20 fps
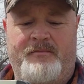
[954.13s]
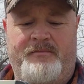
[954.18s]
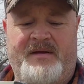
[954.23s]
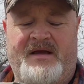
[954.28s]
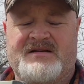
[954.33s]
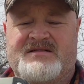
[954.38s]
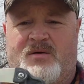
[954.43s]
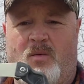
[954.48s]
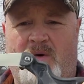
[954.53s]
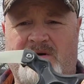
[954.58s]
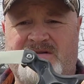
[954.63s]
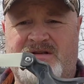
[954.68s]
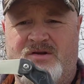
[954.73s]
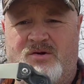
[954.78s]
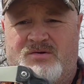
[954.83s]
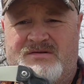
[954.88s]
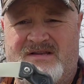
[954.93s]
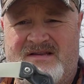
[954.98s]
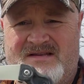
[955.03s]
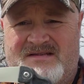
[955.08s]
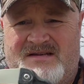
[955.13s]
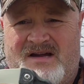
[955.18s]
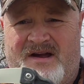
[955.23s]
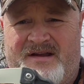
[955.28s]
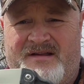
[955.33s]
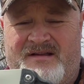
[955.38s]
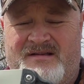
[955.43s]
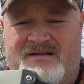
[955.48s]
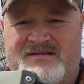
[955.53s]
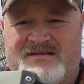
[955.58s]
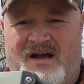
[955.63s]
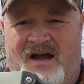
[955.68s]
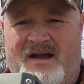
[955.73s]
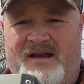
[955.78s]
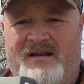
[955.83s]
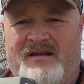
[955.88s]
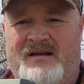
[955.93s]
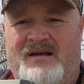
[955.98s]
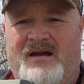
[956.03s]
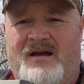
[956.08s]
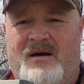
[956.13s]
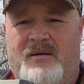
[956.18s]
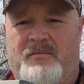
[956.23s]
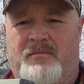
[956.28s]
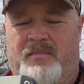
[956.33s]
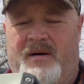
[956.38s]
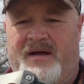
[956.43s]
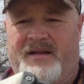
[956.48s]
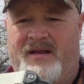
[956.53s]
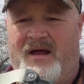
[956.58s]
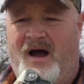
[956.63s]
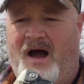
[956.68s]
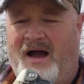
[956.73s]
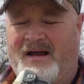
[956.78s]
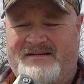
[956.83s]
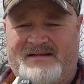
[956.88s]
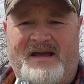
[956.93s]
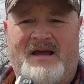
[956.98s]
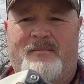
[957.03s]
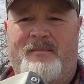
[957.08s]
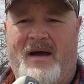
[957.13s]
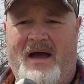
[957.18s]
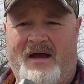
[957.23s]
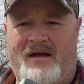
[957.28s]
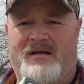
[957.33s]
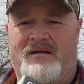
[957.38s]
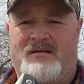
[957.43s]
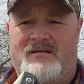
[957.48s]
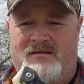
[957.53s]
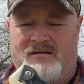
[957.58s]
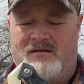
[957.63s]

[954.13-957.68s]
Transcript: because I wasn't used to this kind of design, but I take it back.